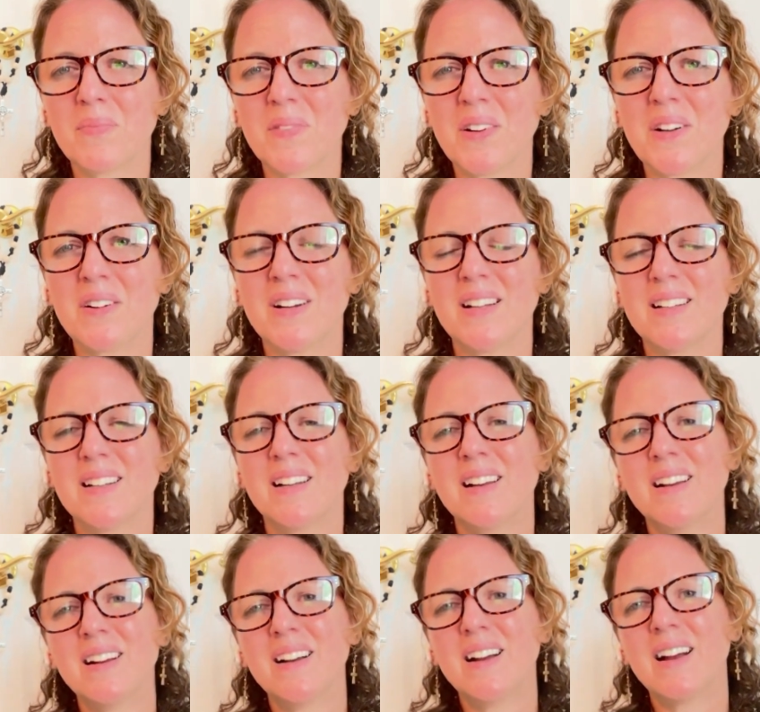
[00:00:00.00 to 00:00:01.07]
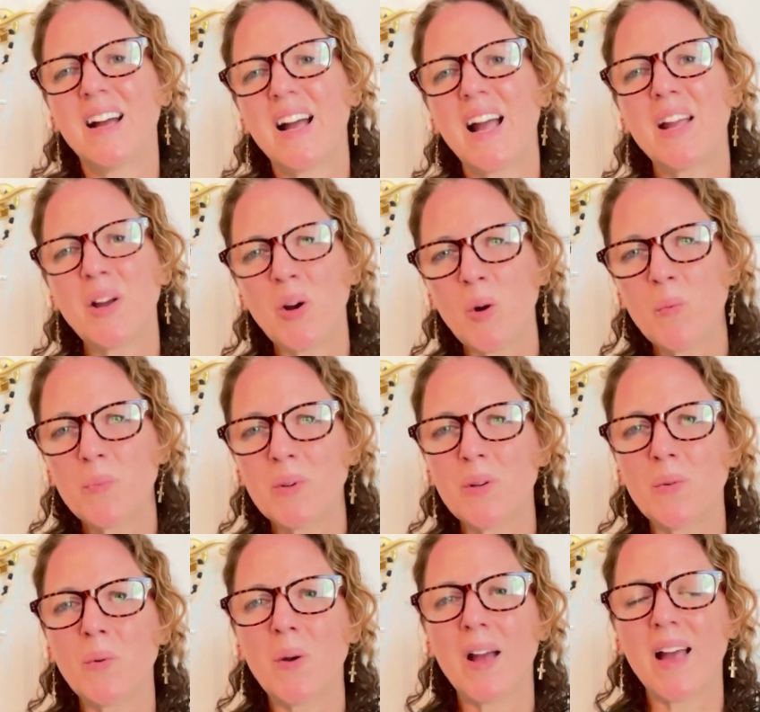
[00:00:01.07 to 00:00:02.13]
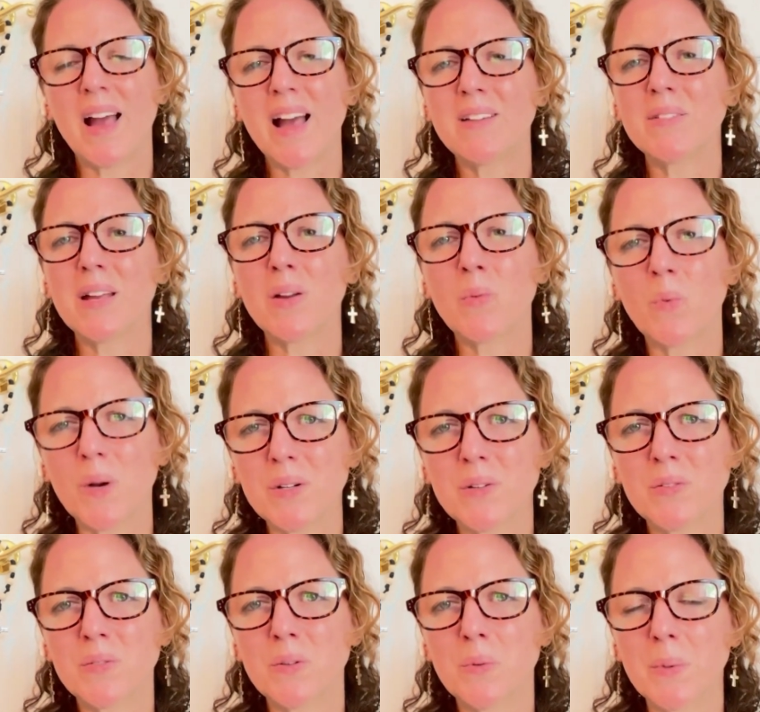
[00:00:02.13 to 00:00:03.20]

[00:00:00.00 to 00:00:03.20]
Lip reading: All right, I hope you have a wonderful